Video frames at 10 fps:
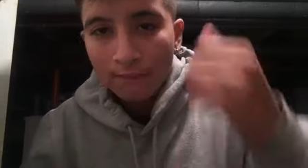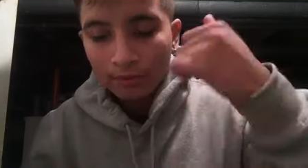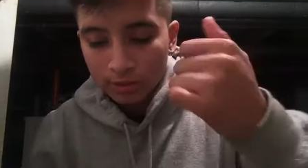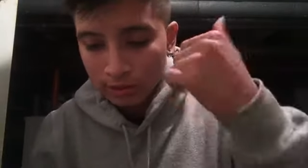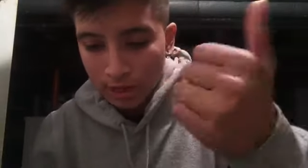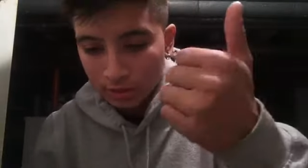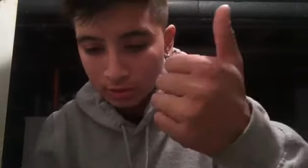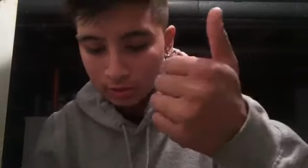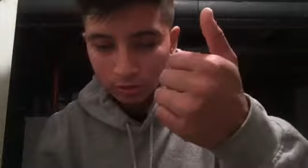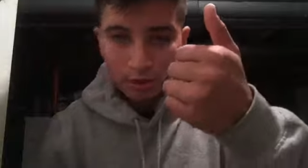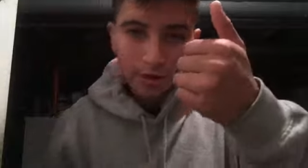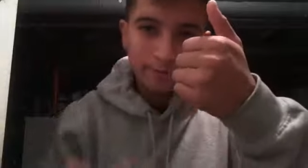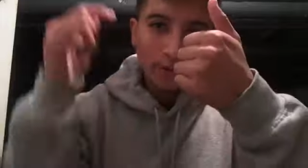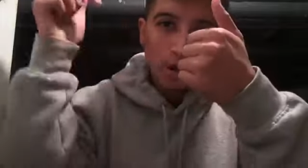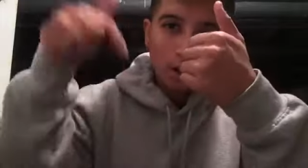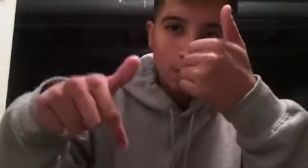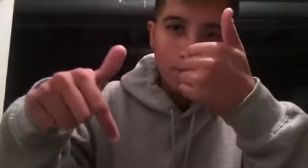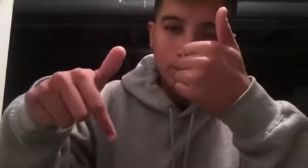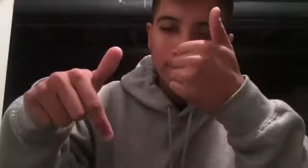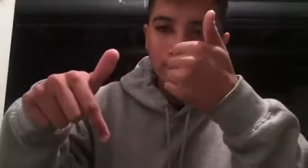Please like and subscribe.
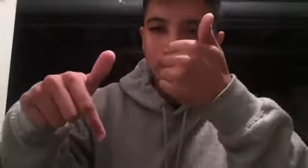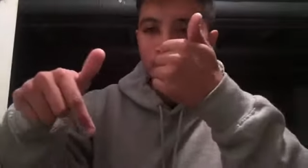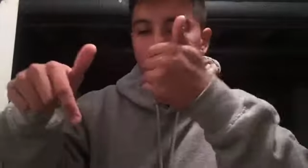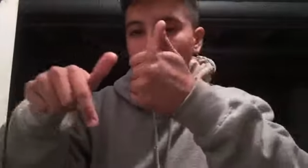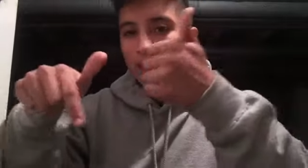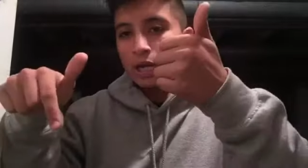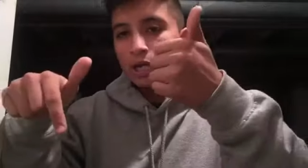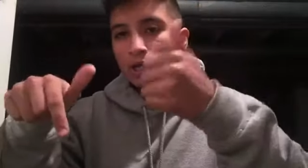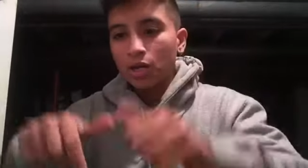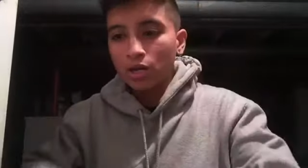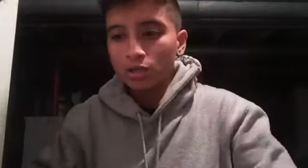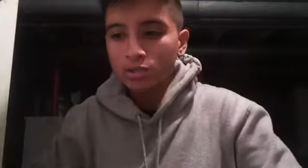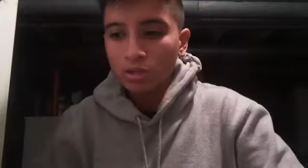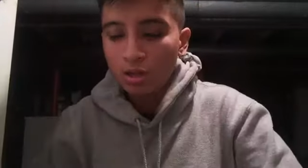Comment right below any ideas.